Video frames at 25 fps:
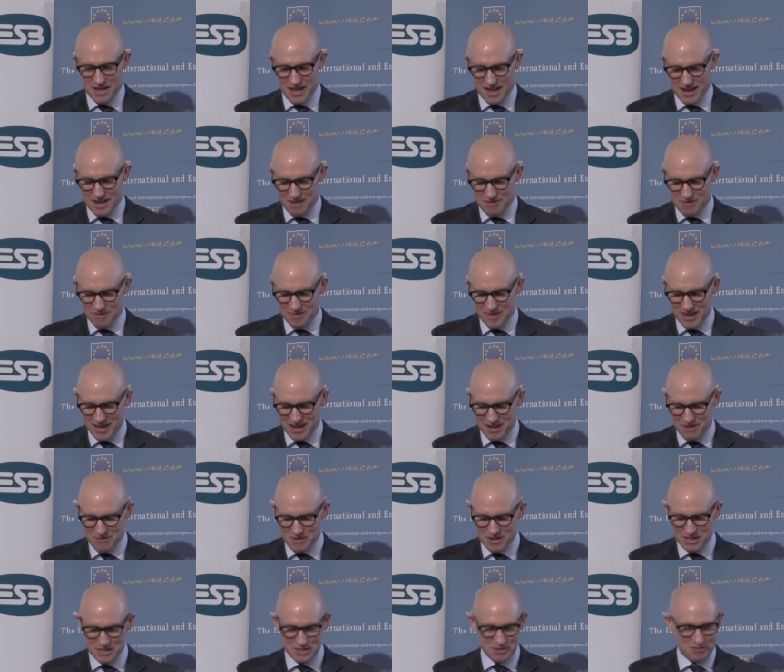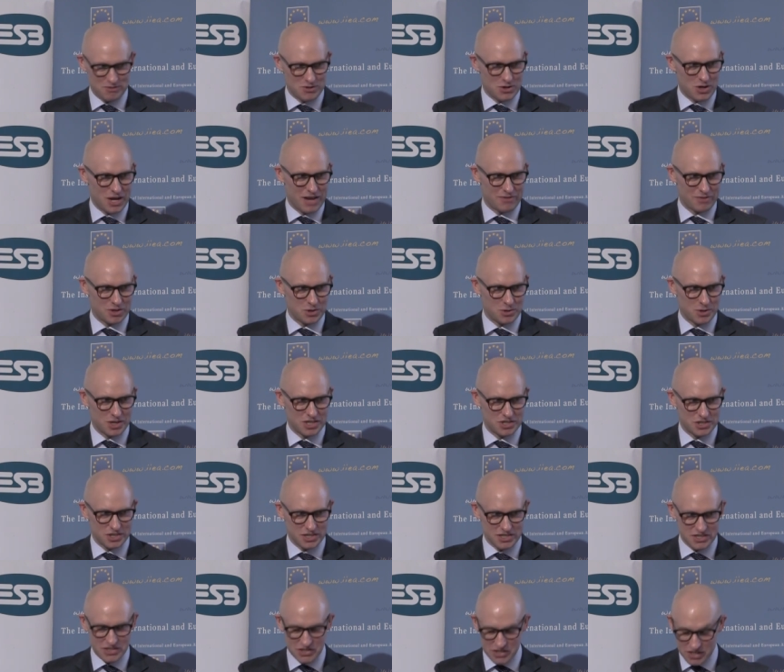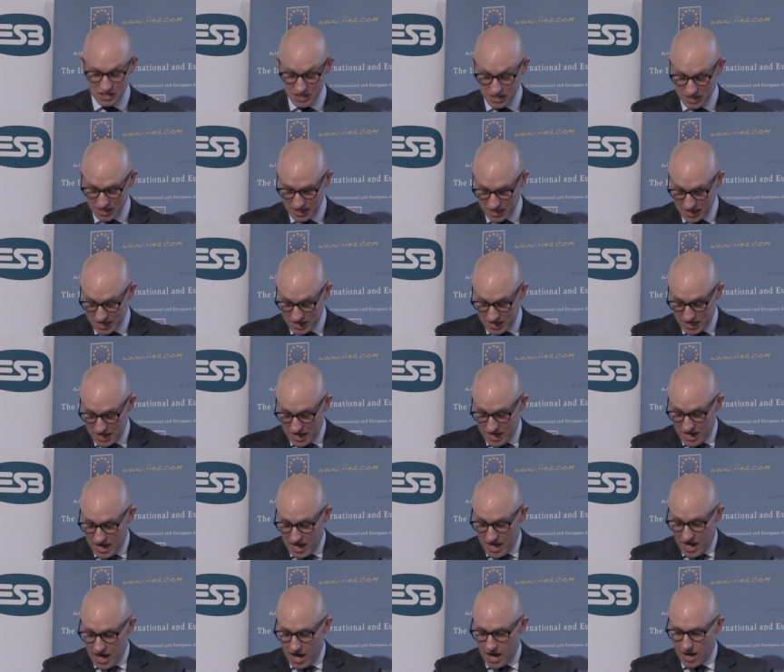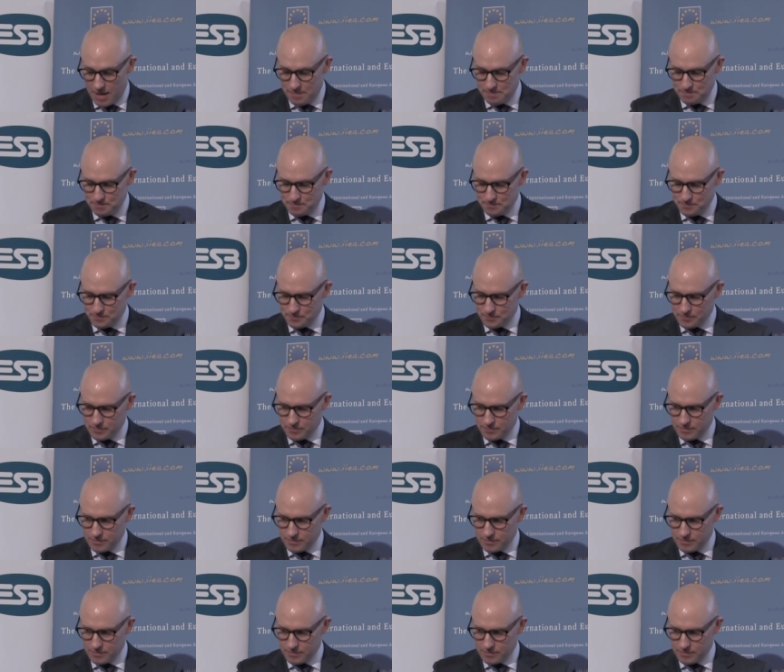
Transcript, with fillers: any, any risk of not having questions. Um,